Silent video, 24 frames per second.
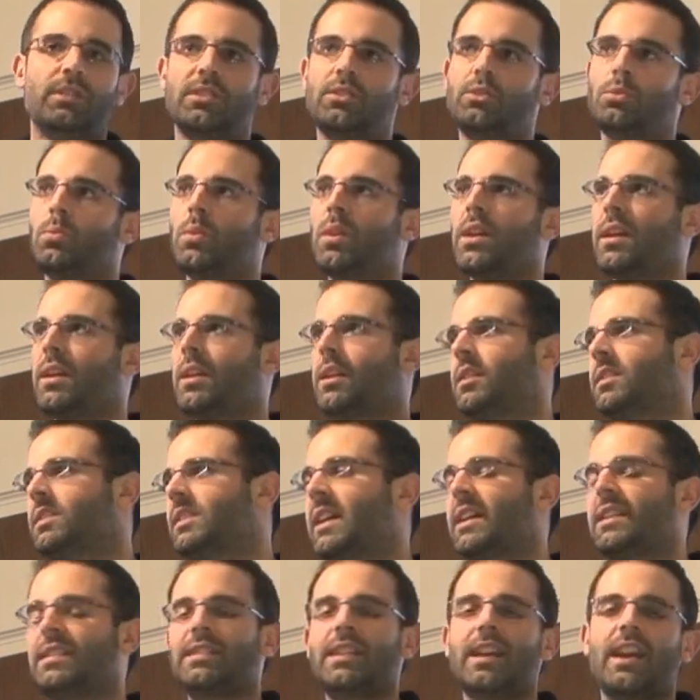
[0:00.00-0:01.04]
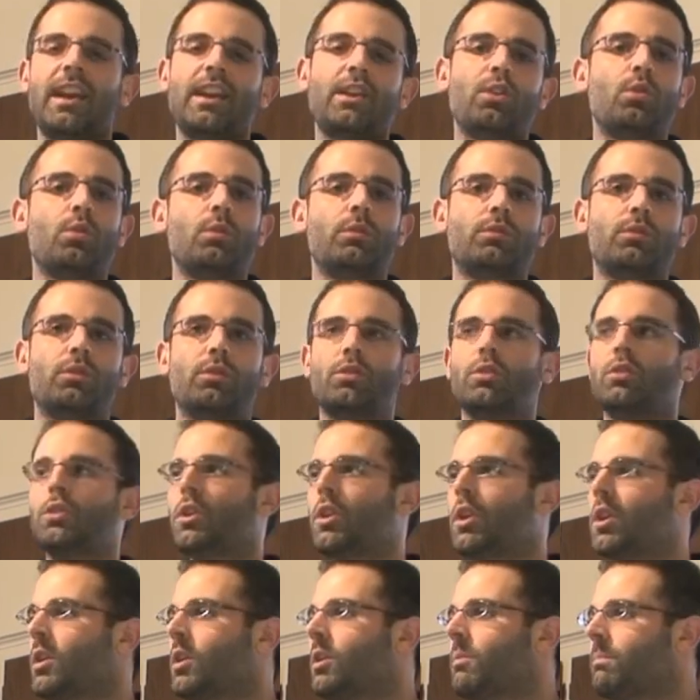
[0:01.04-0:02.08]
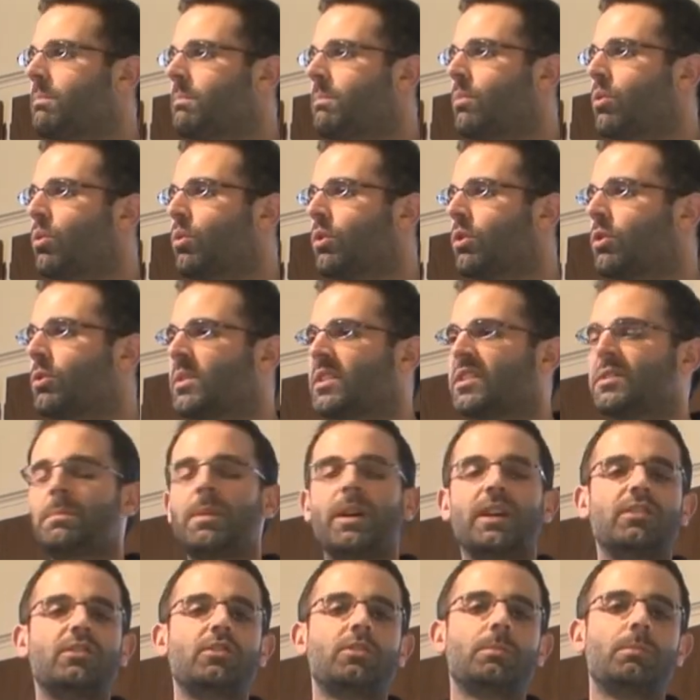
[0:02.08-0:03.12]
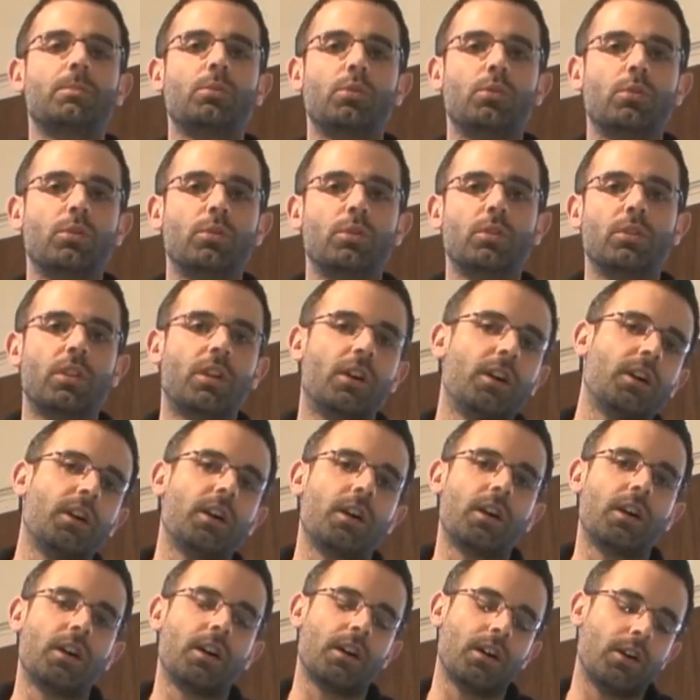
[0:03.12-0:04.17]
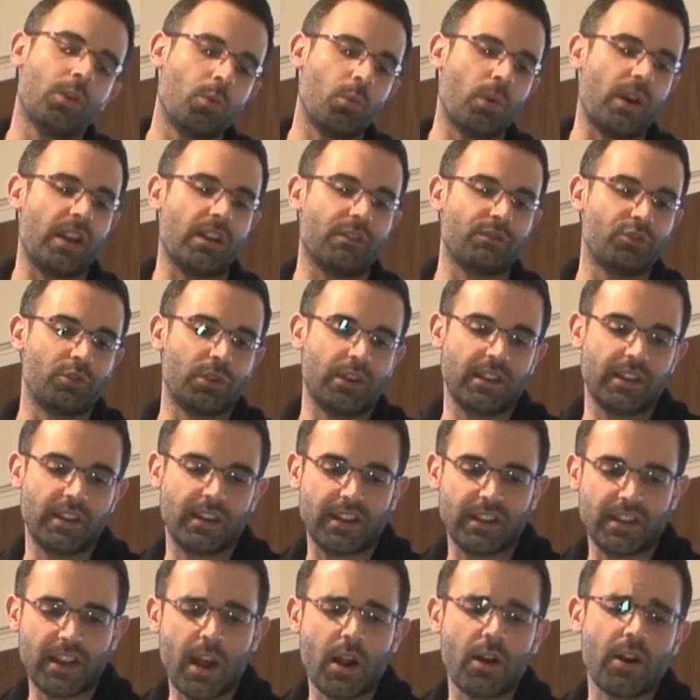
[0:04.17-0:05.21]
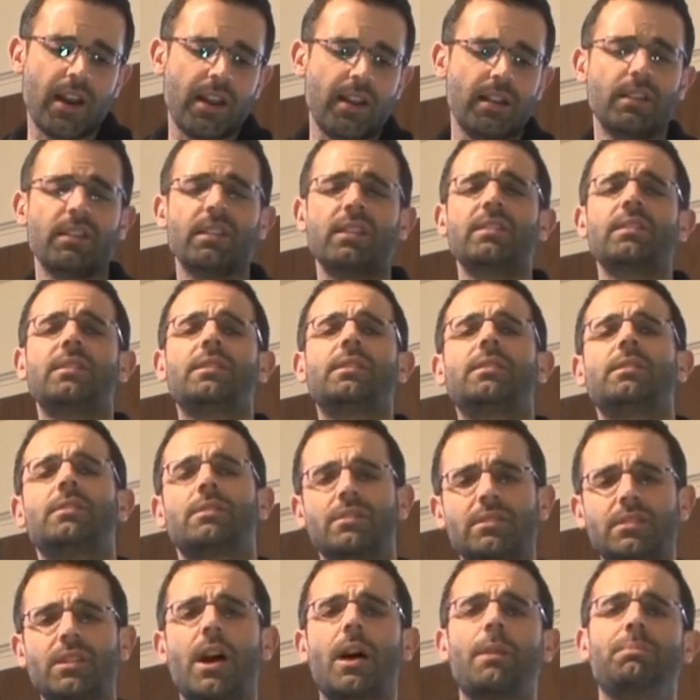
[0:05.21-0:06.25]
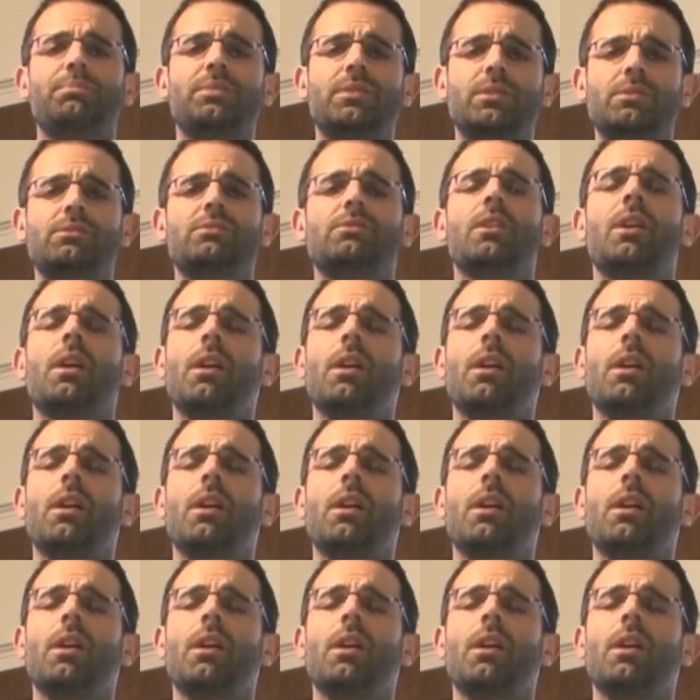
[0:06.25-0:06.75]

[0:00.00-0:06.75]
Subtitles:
This way, less hangover, more responsible way of drinking. All right, let's stop